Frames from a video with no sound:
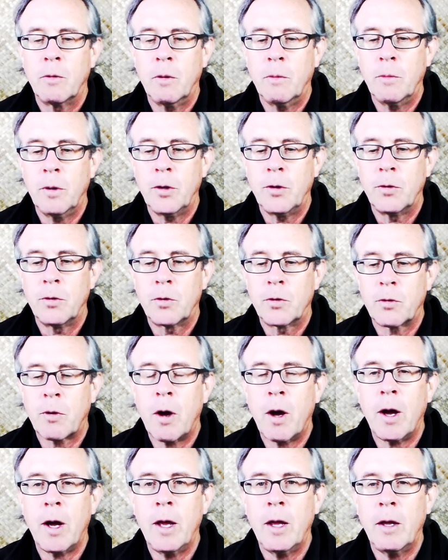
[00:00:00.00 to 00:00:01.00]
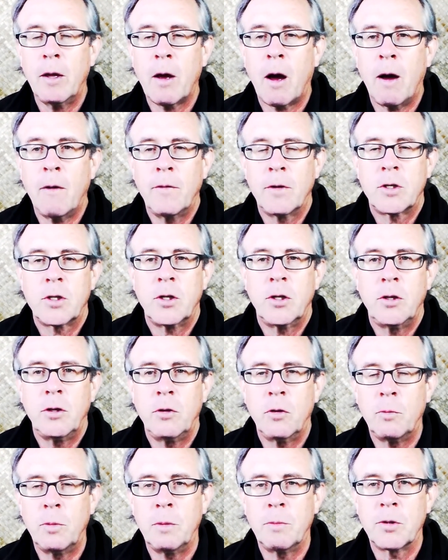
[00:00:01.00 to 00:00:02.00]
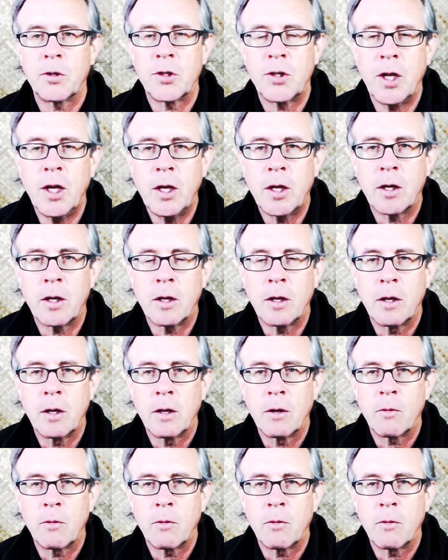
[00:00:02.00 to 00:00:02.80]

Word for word: when we try, obviously you'll be mistaken,